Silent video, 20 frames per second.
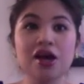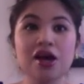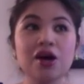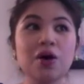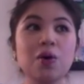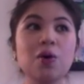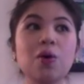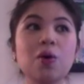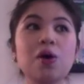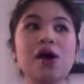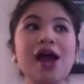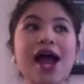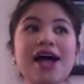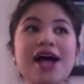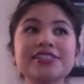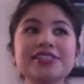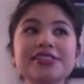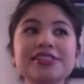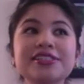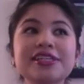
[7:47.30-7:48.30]
or
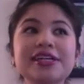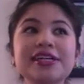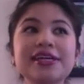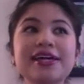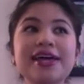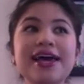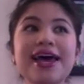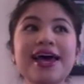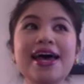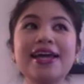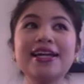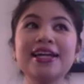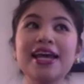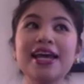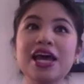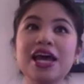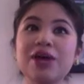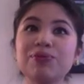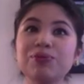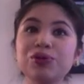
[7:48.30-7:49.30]
asking an
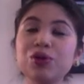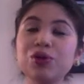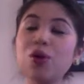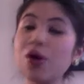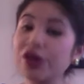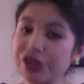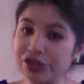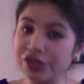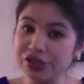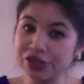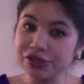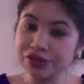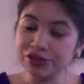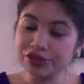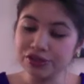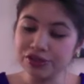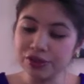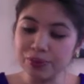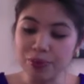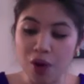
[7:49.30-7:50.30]
employer,
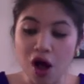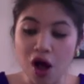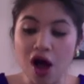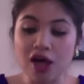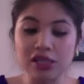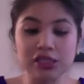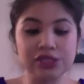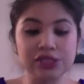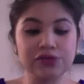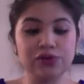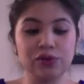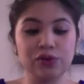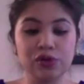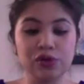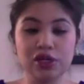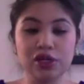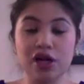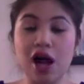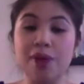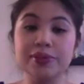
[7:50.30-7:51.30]
your boss, for
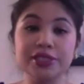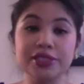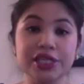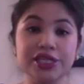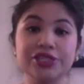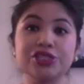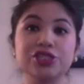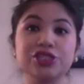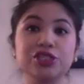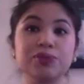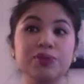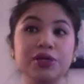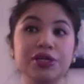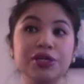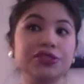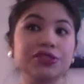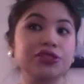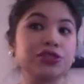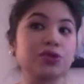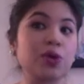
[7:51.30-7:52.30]
accommodations
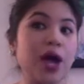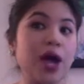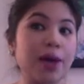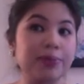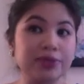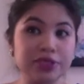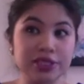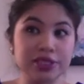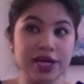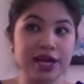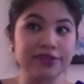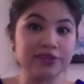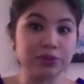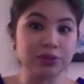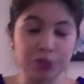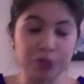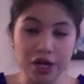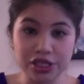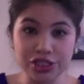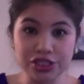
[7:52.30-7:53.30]
because you happen to have
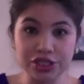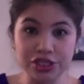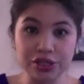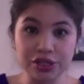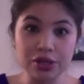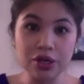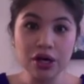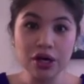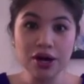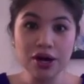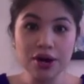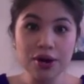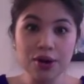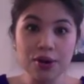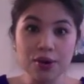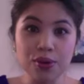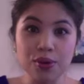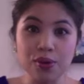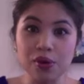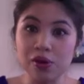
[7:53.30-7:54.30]
depression
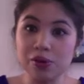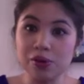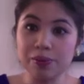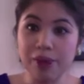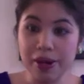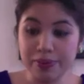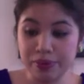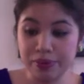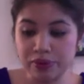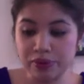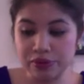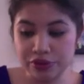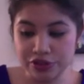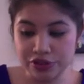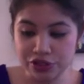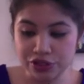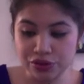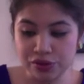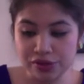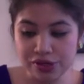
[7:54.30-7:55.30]
or bipolar
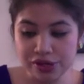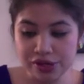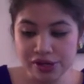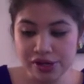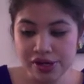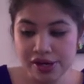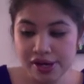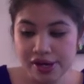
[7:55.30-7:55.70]
disorder.